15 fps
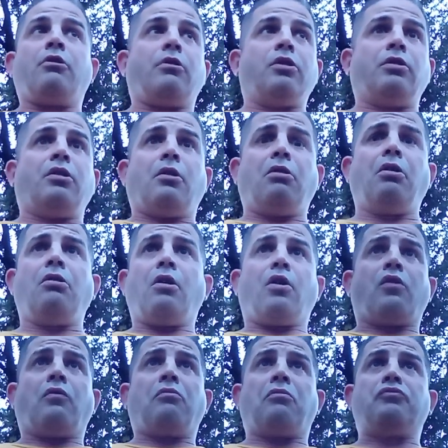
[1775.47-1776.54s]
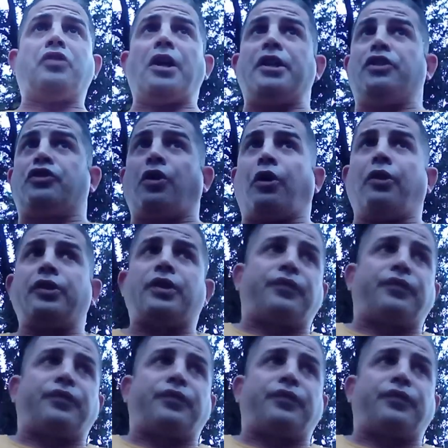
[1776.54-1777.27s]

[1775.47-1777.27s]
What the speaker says: Then he turned his